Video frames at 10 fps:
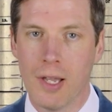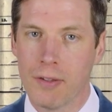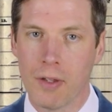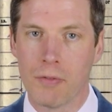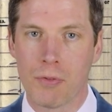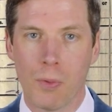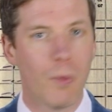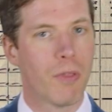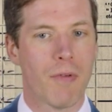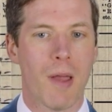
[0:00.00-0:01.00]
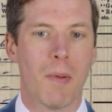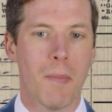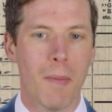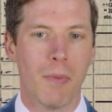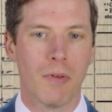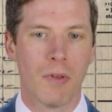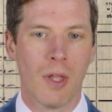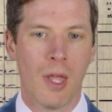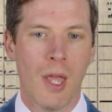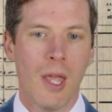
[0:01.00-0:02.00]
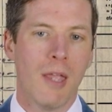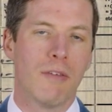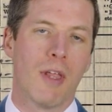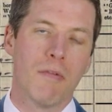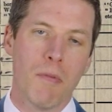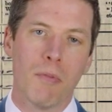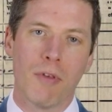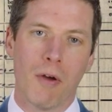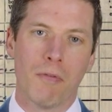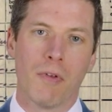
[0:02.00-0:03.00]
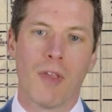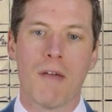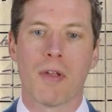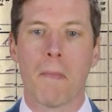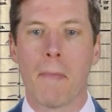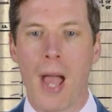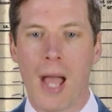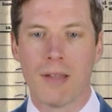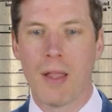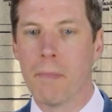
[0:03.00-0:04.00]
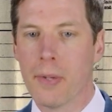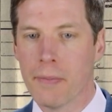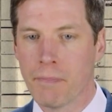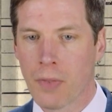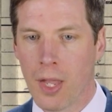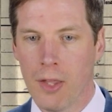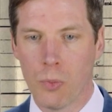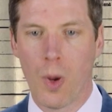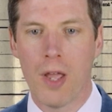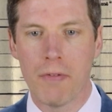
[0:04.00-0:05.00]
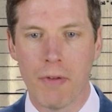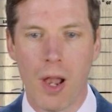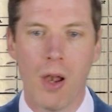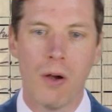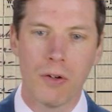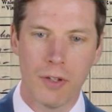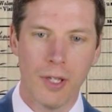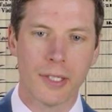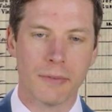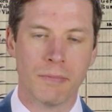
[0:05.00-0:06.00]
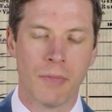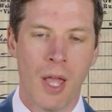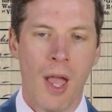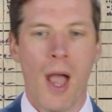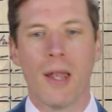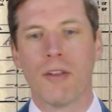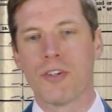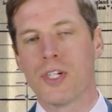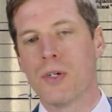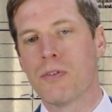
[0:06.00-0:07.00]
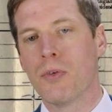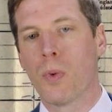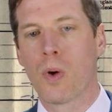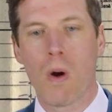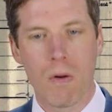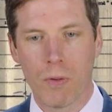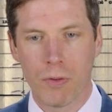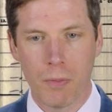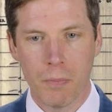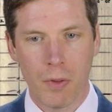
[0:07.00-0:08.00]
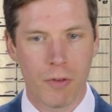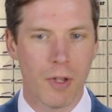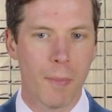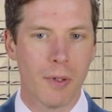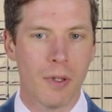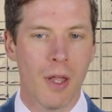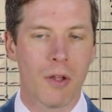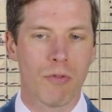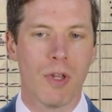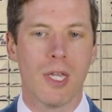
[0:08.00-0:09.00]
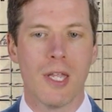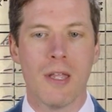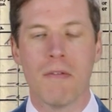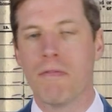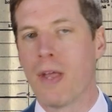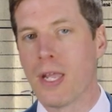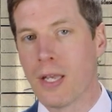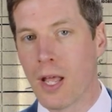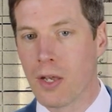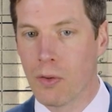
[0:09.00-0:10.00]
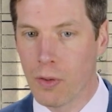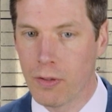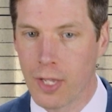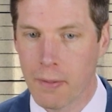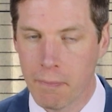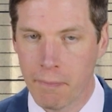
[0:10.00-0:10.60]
listed for all the family members. He said of himself as having a bad temper, his wife a long tongue, and his children were quarrelsome, stubborn, greedy, vain, and noisy.